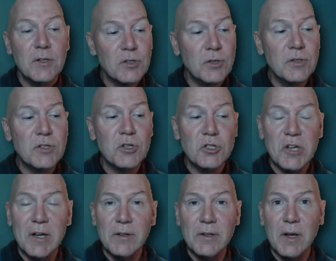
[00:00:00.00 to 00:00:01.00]
Choose your
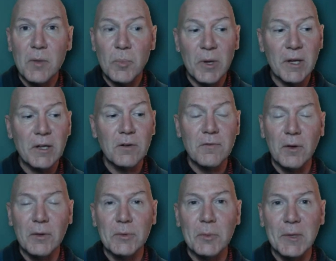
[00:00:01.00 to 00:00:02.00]
gender and pick your
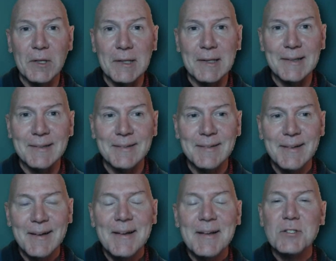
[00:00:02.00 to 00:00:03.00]
vulnerability.
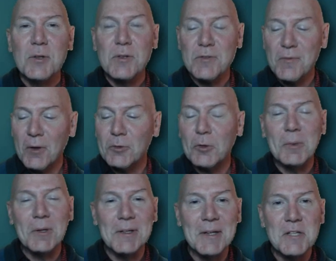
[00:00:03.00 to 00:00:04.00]
So there's
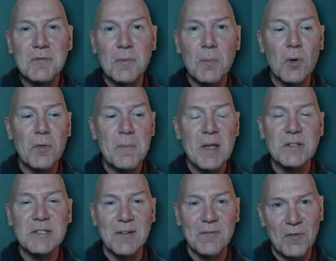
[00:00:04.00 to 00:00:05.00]
vulnerabilities for both
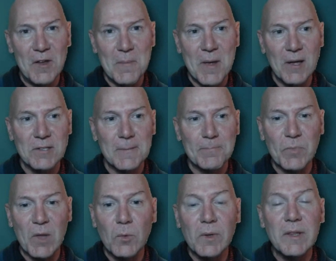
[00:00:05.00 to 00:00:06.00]
males and females.
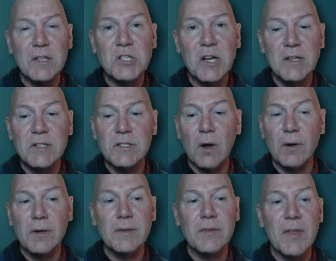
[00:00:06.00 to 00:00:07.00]
And really the changes
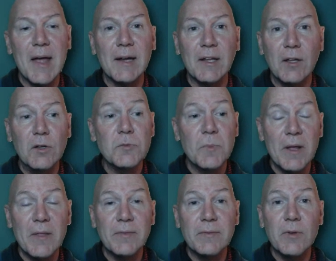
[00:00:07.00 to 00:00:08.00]
aren't that huge,
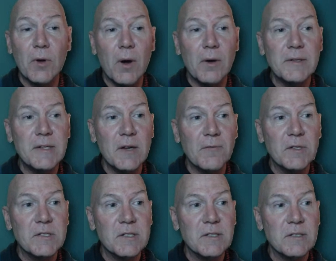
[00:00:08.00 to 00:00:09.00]
but there are
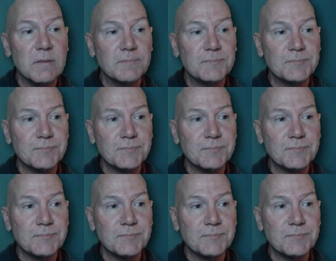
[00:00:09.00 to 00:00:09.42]
differences.